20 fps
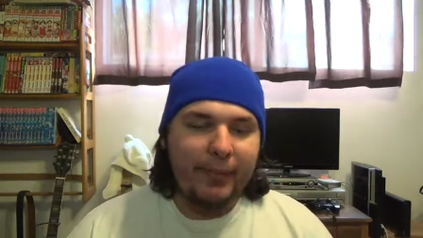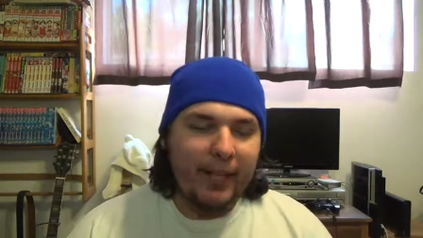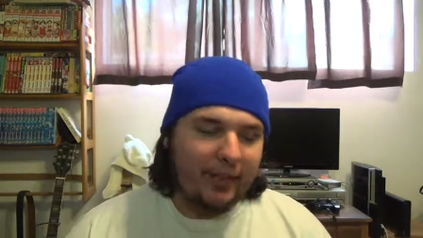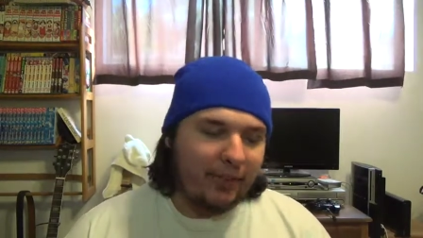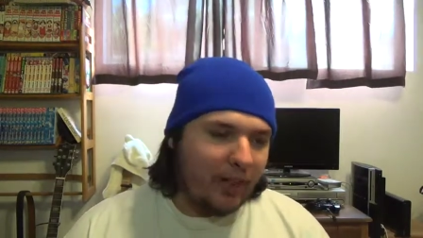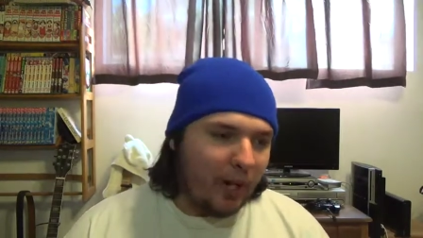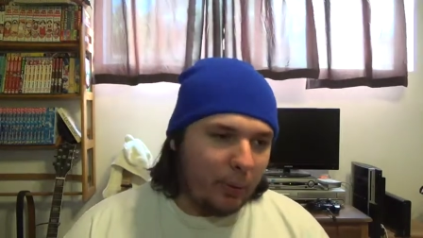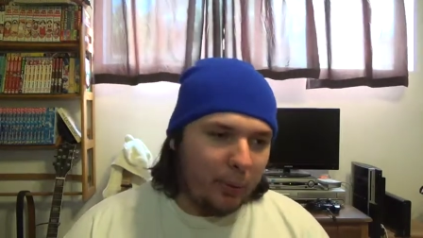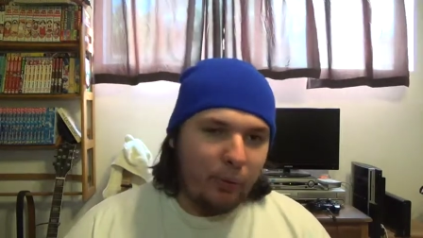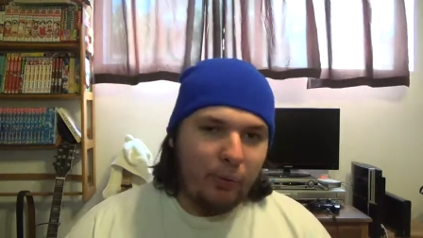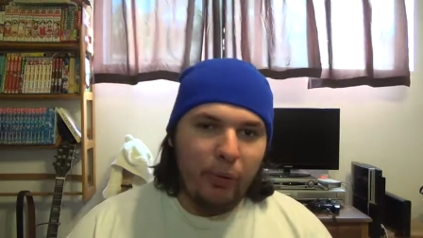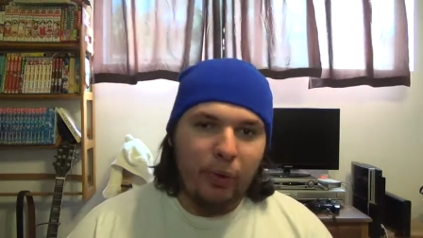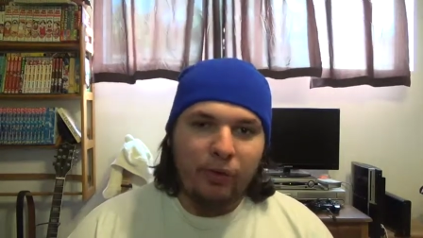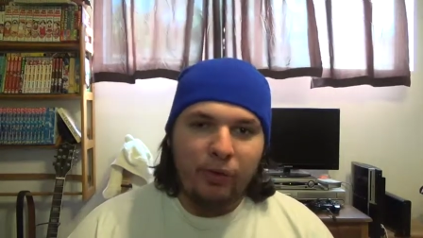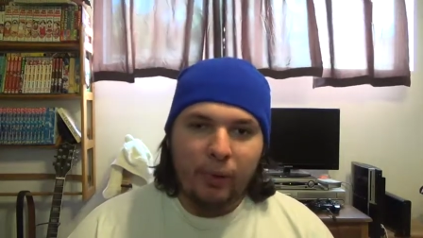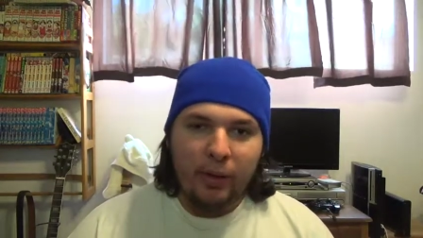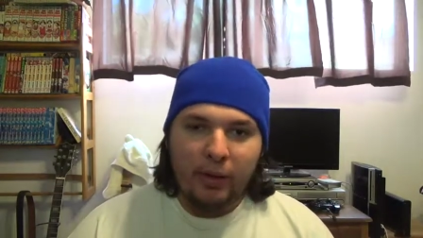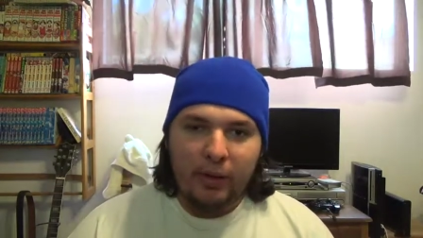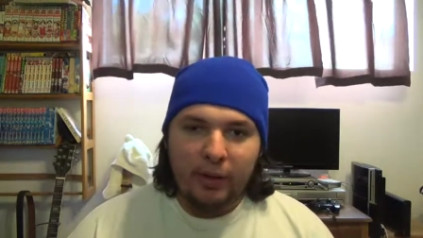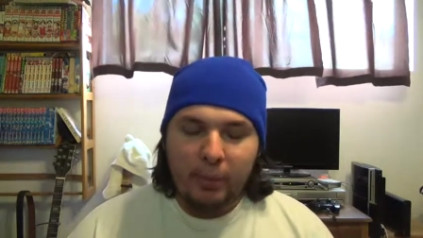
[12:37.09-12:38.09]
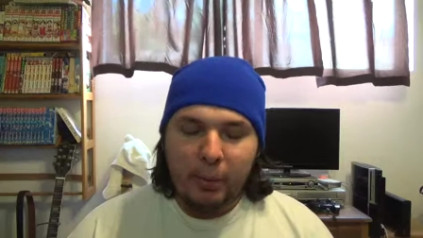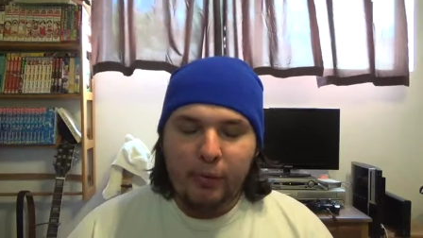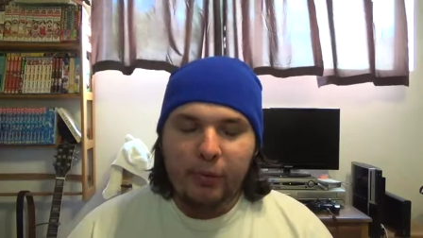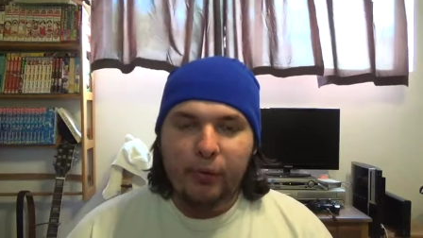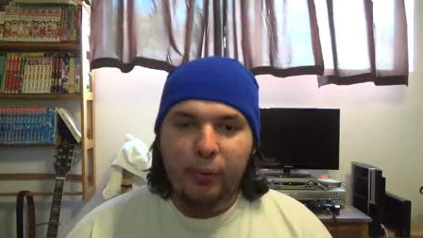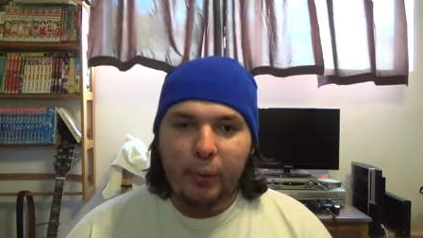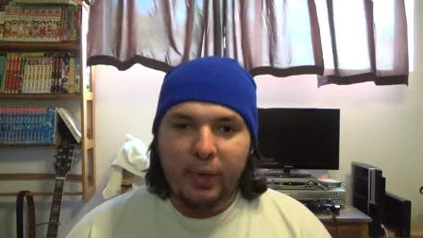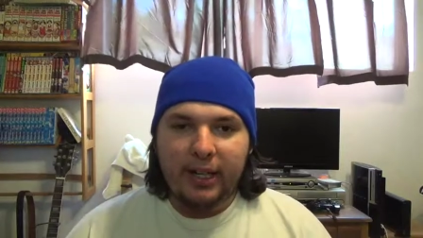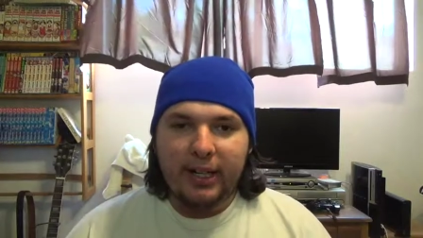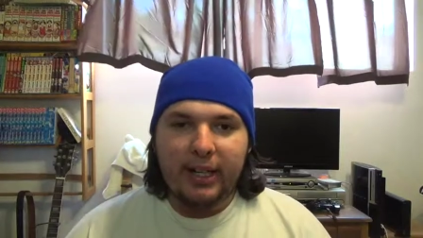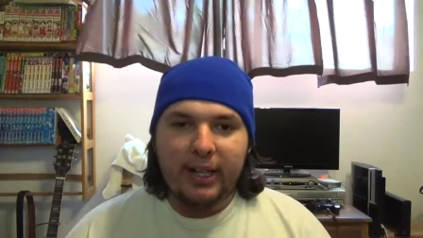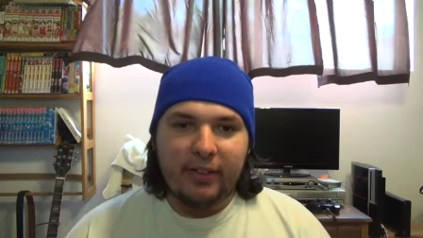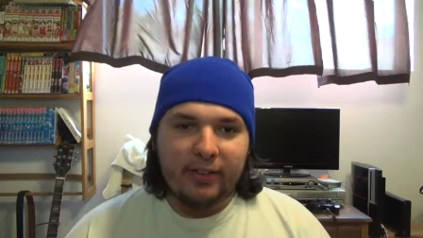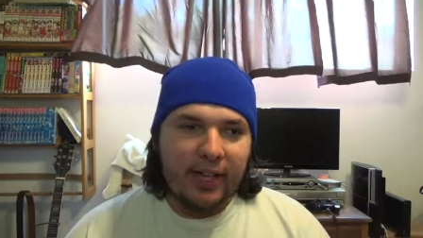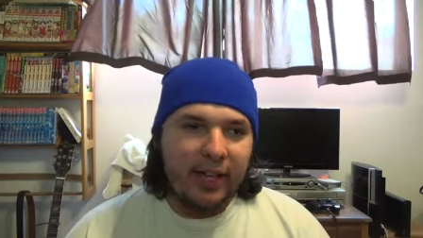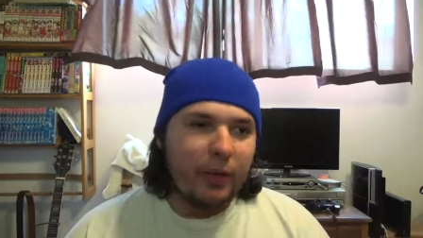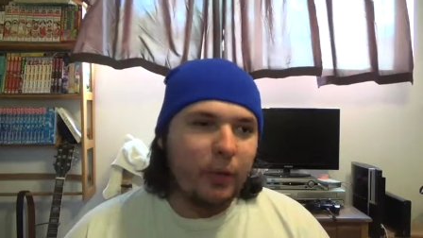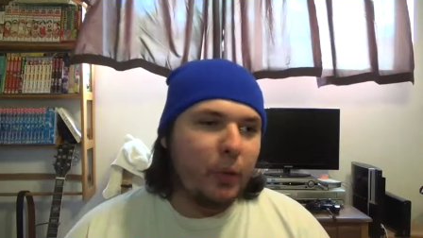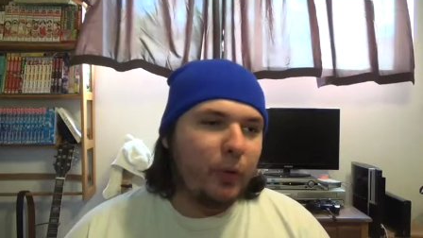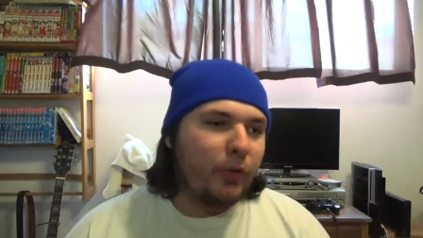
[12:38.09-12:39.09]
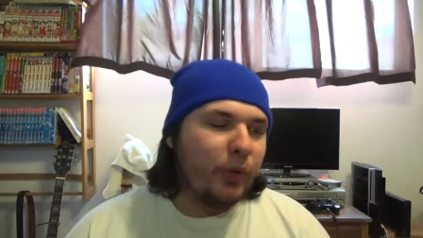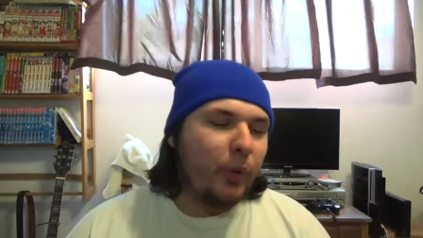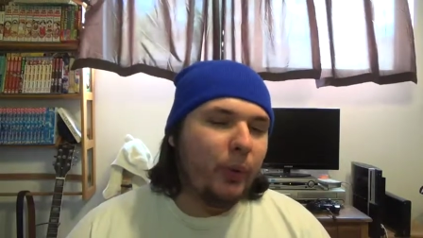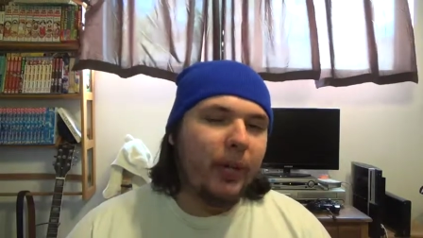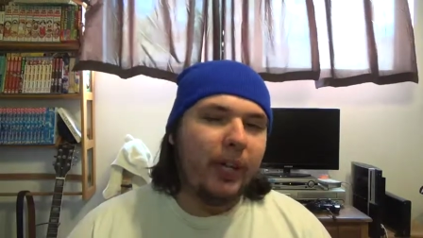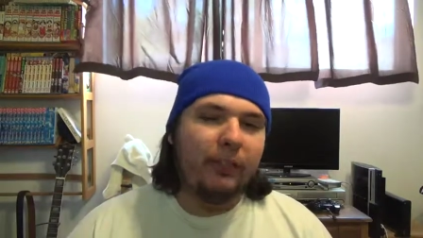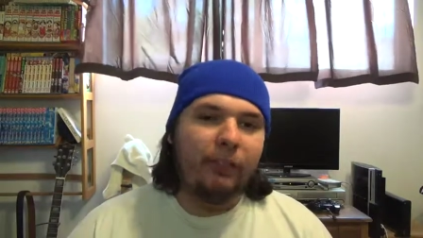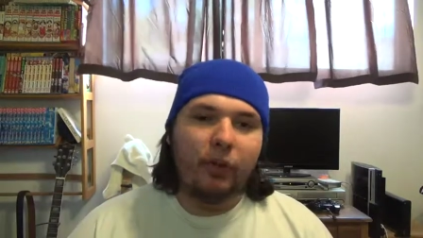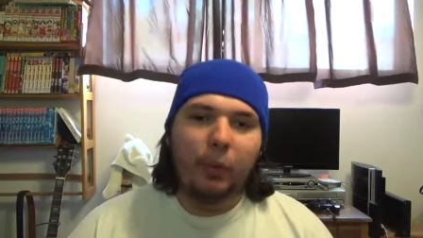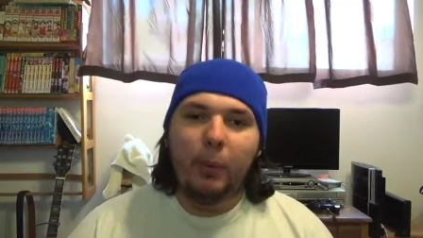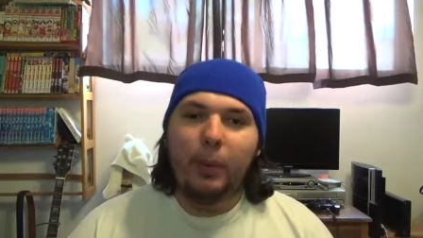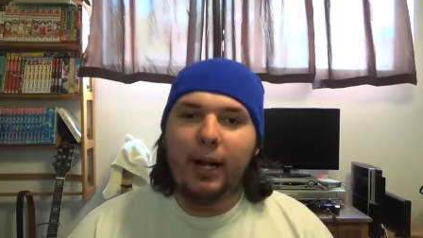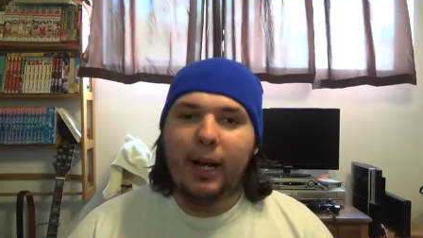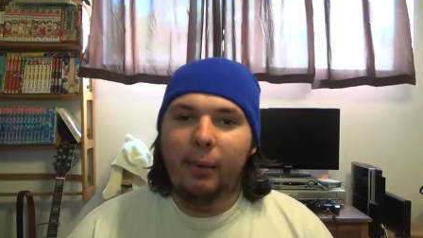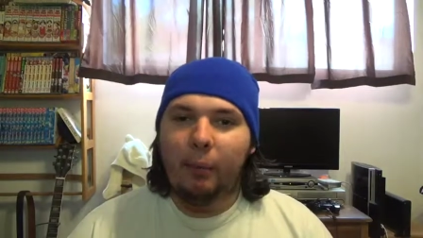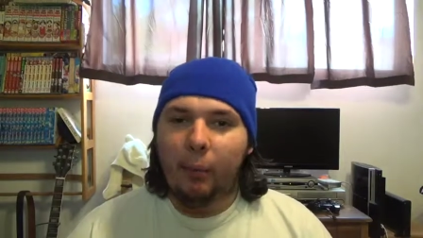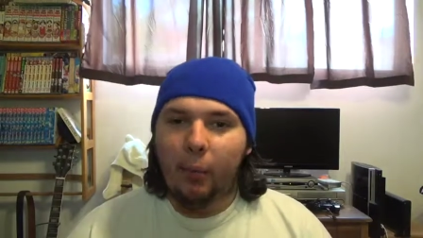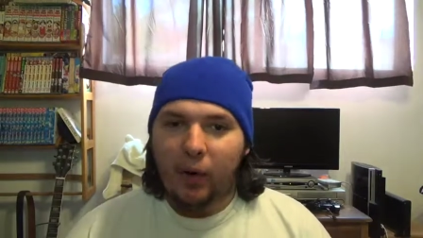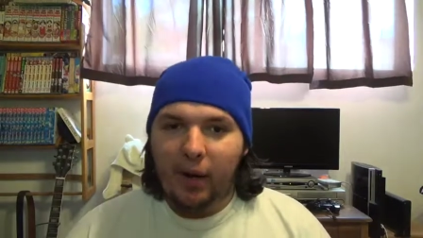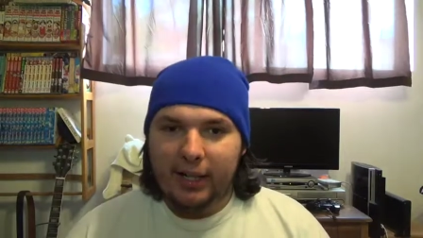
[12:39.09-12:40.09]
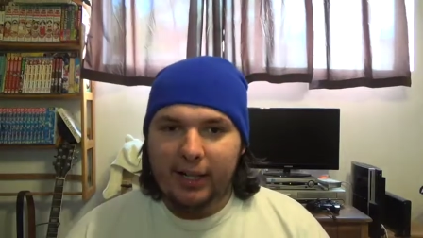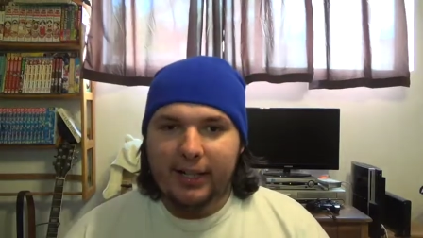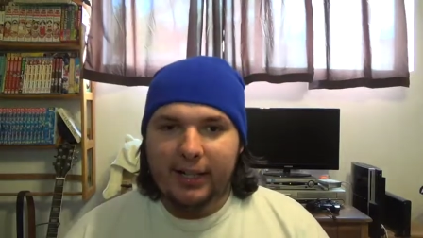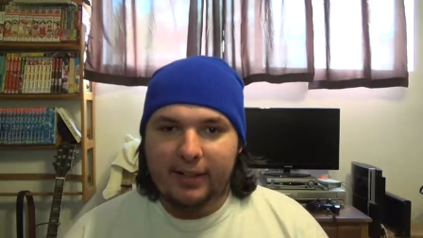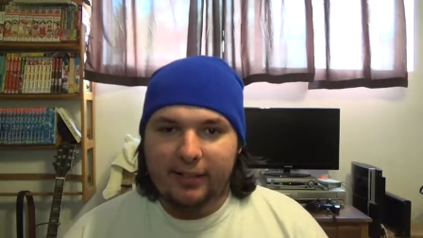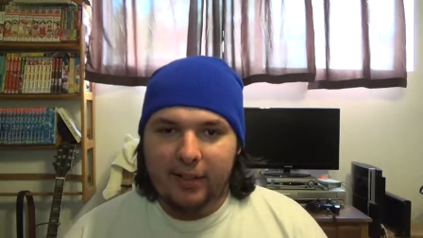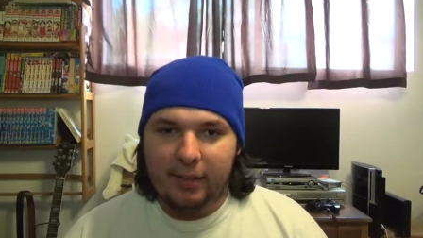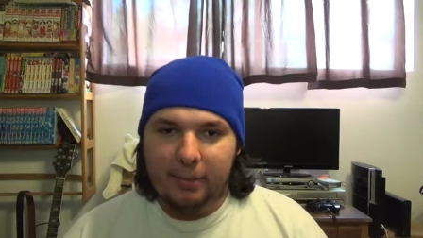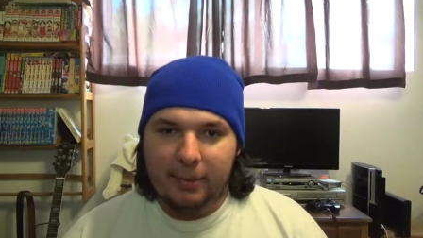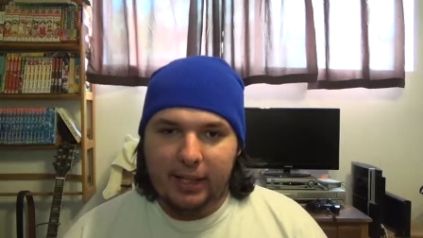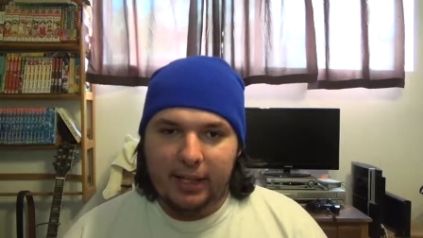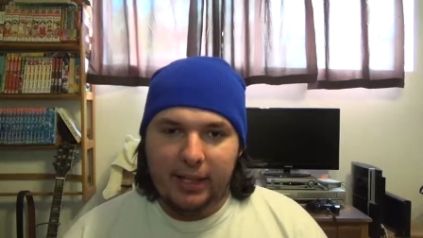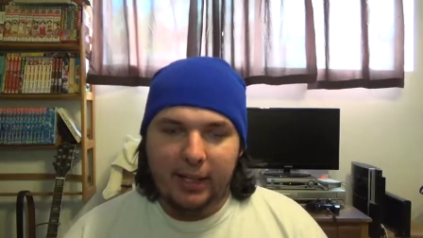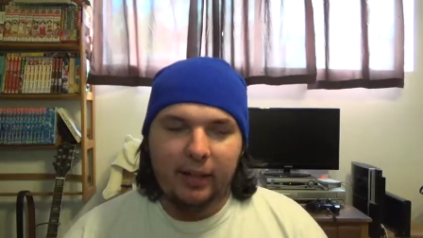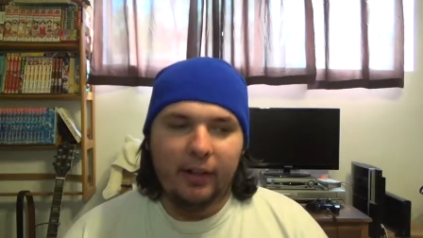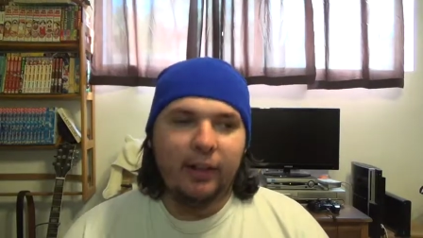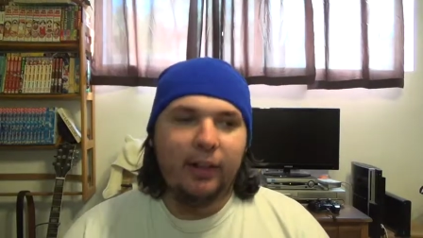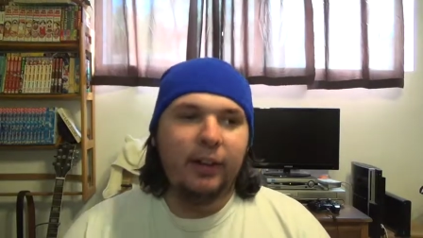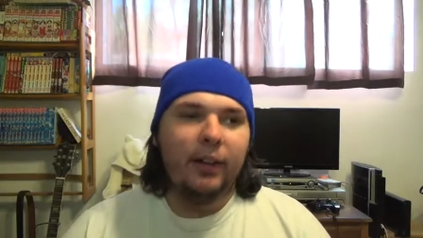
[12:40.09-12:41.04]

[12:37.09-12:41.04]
That's not reviewing for what the movie for what it is. That's reviewing it for what I wanted it to be.